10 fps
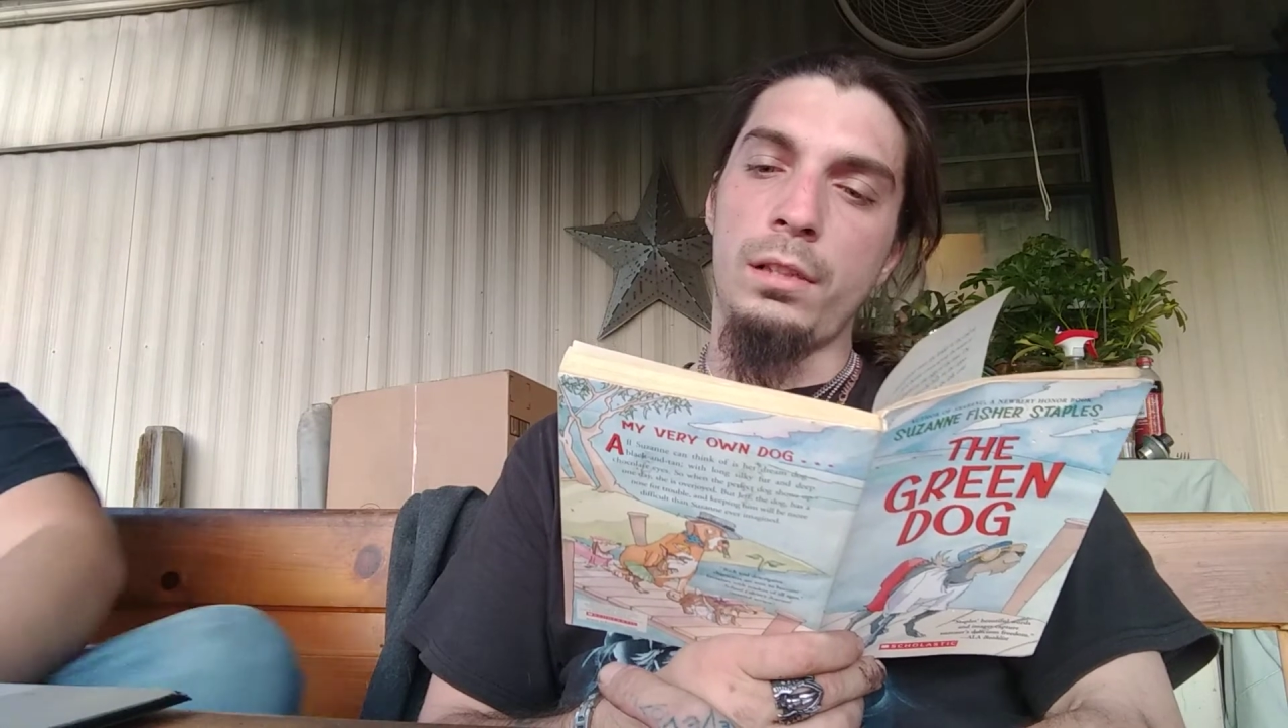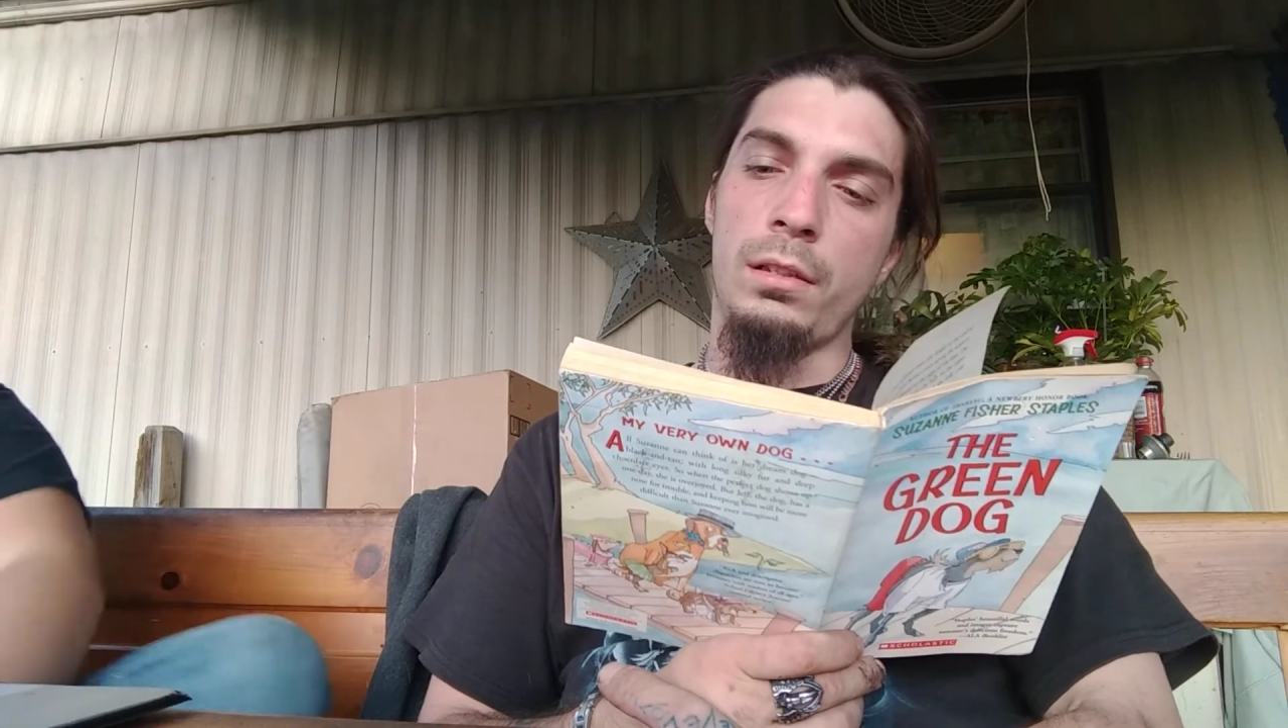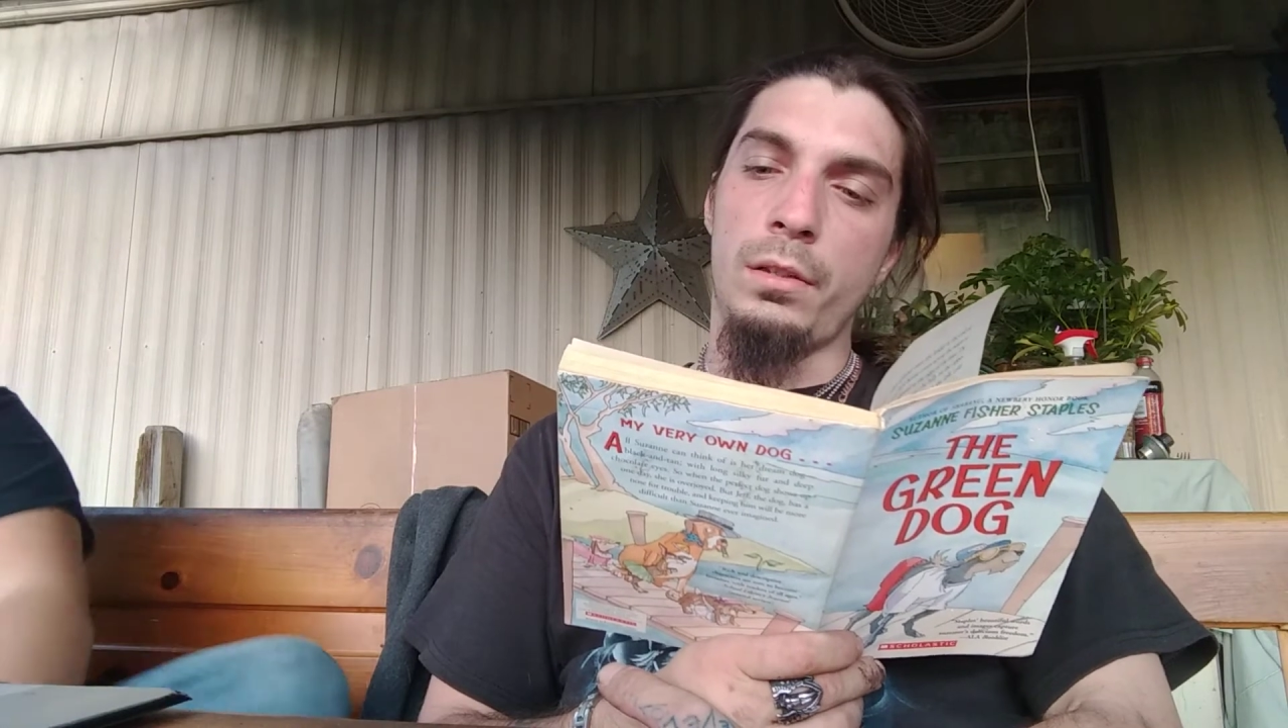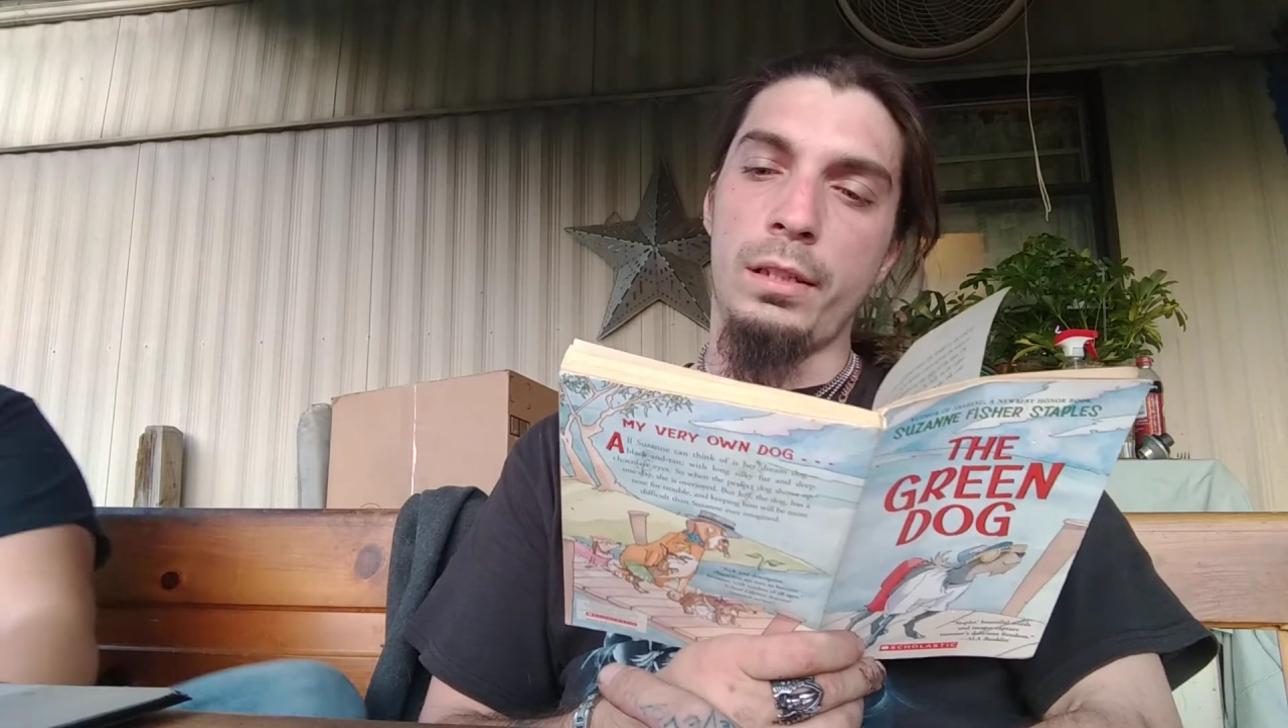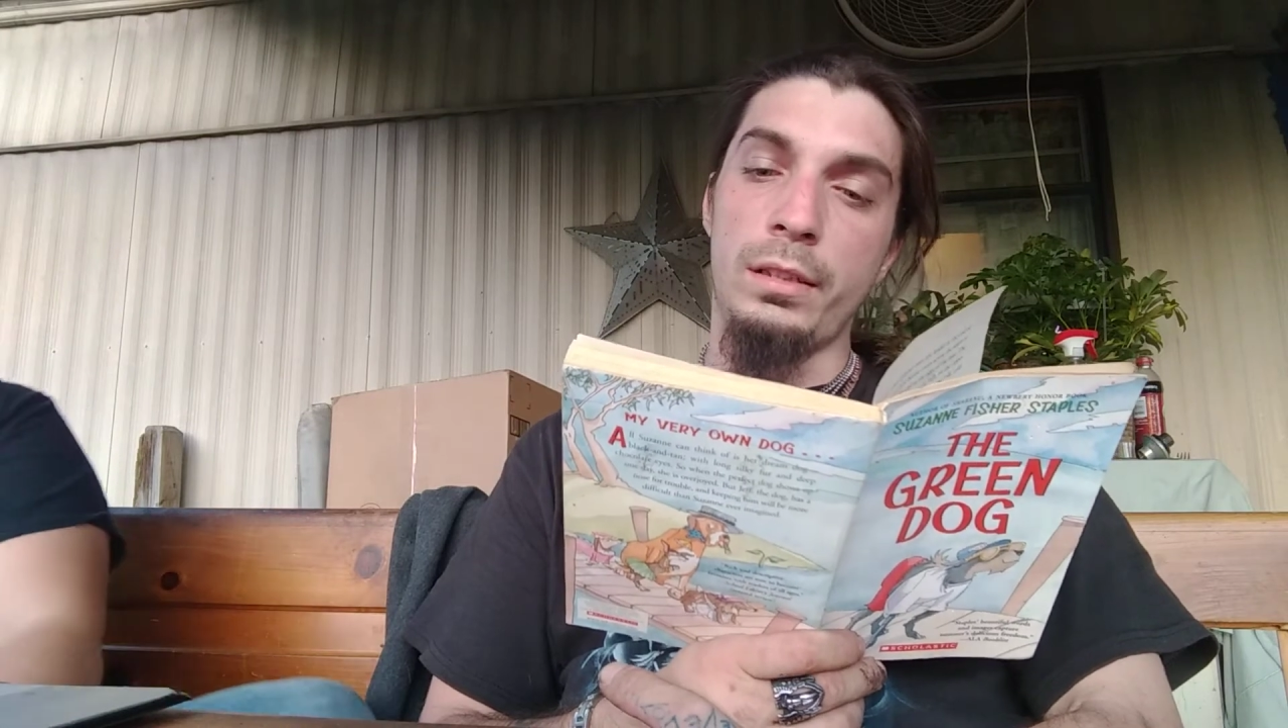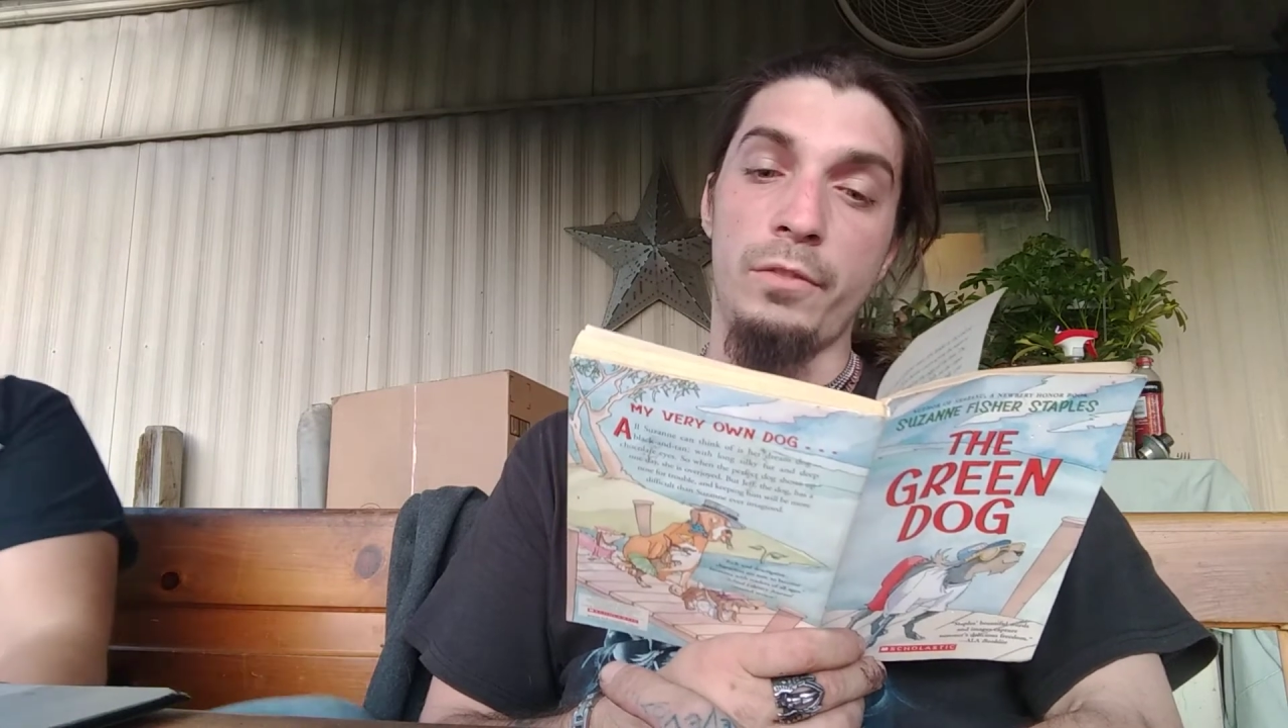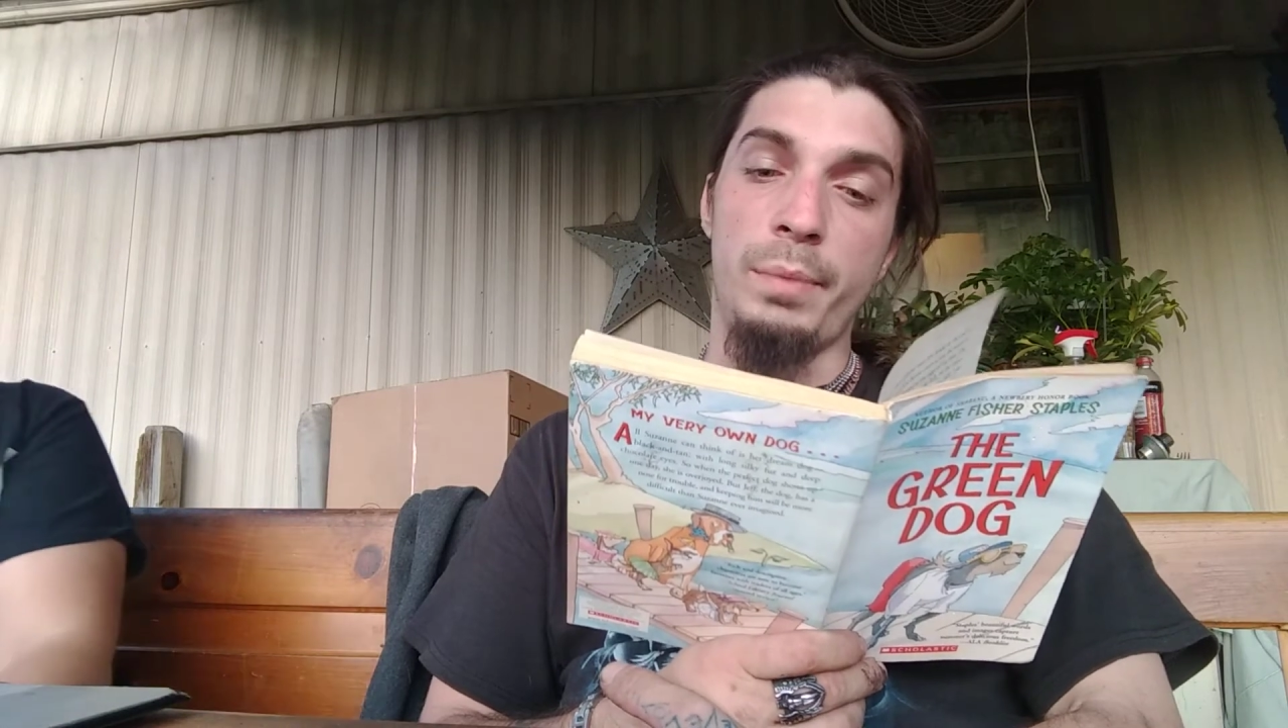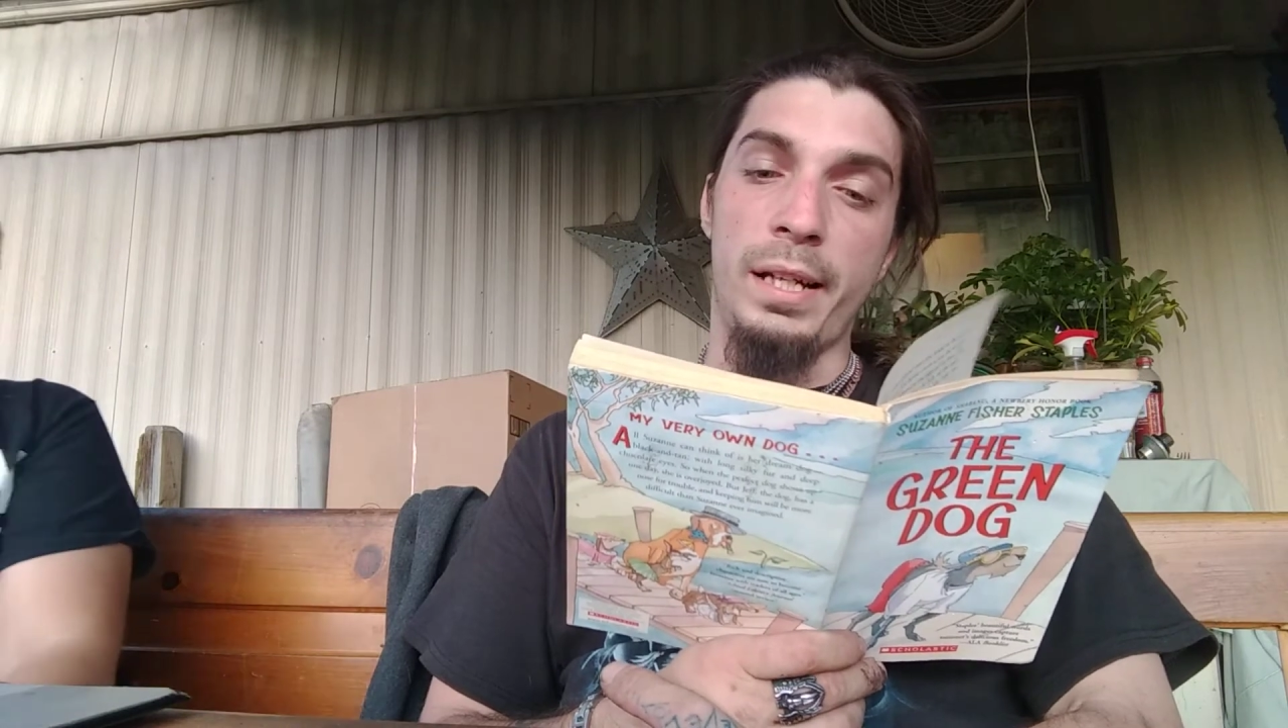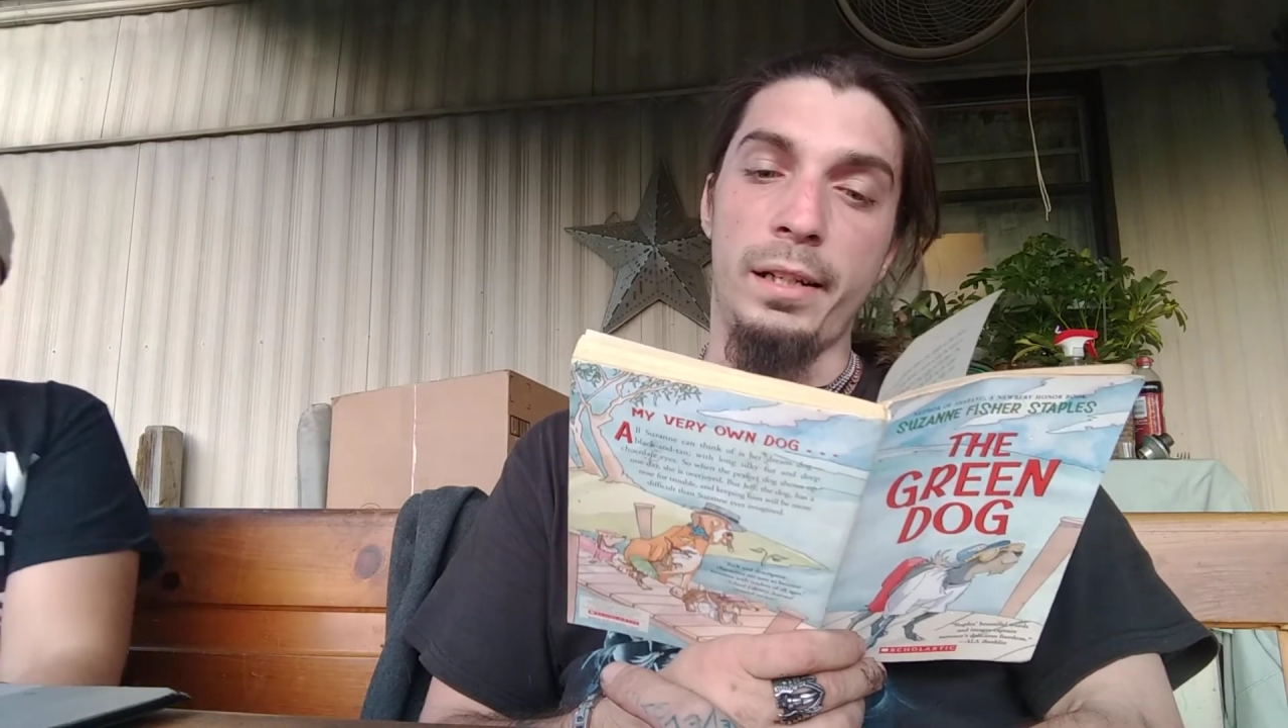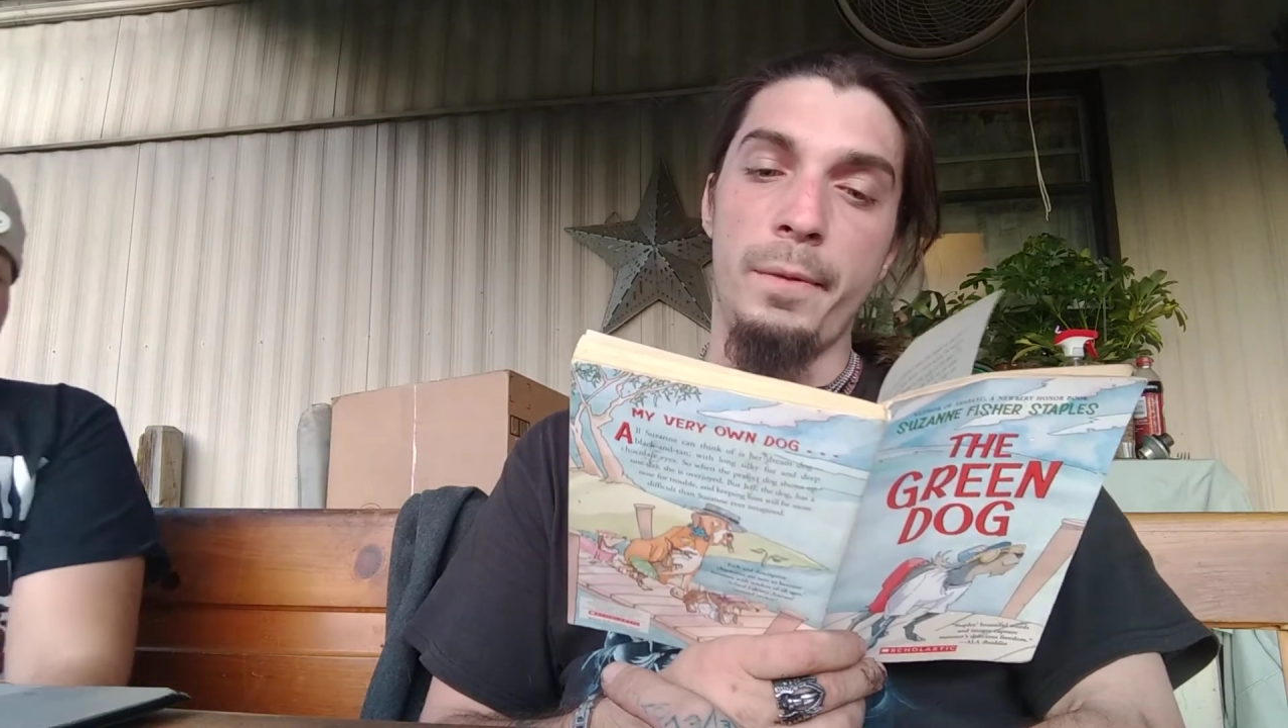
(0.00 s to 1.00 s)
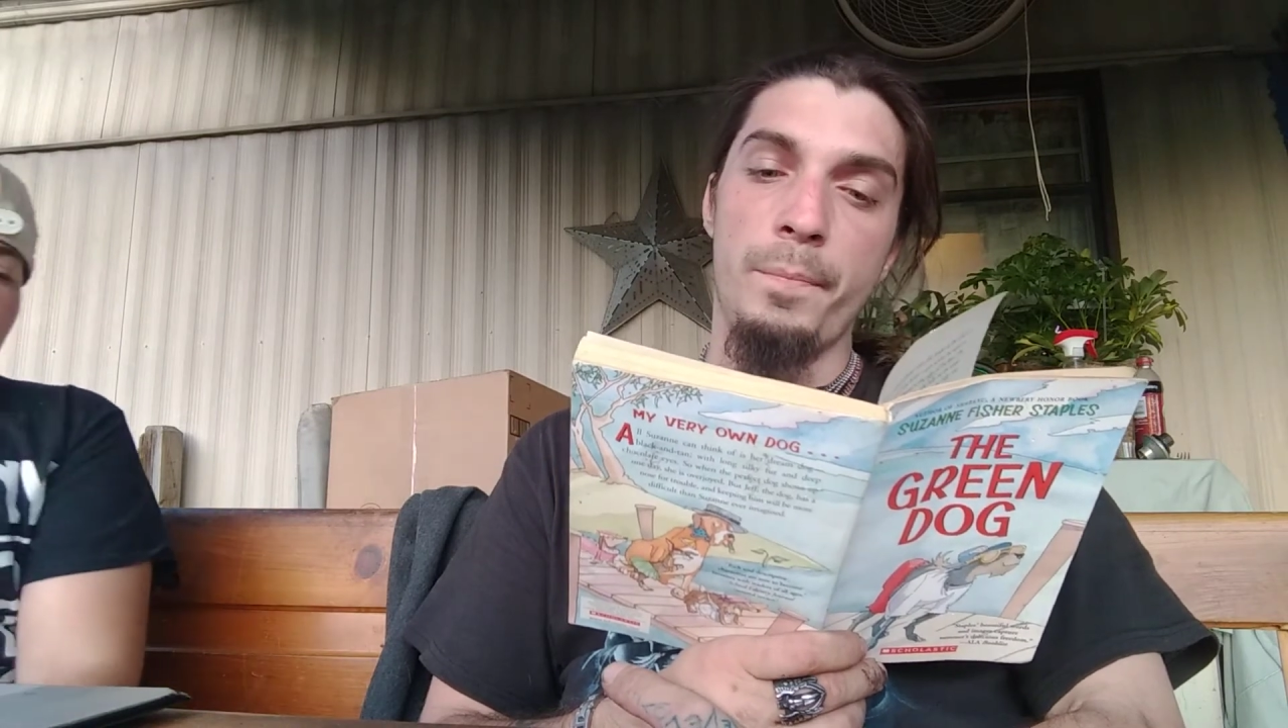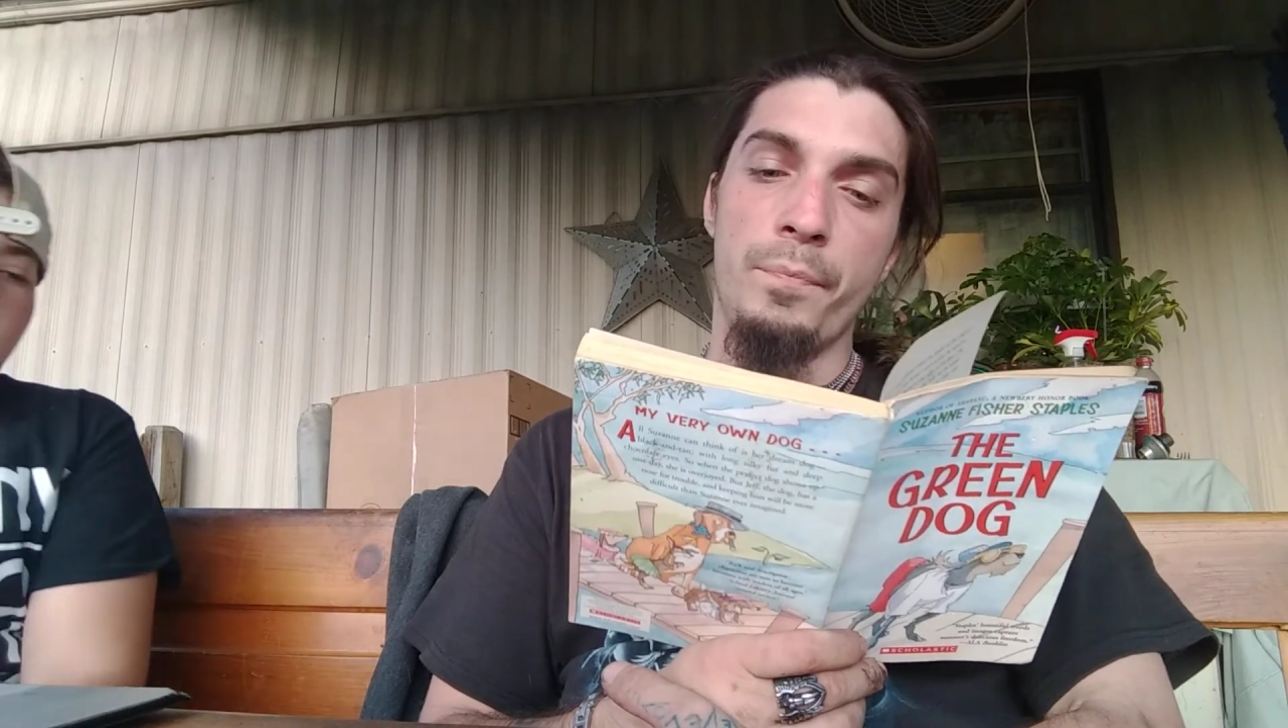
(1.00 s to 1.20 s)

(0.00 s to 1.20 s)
although I love Patty.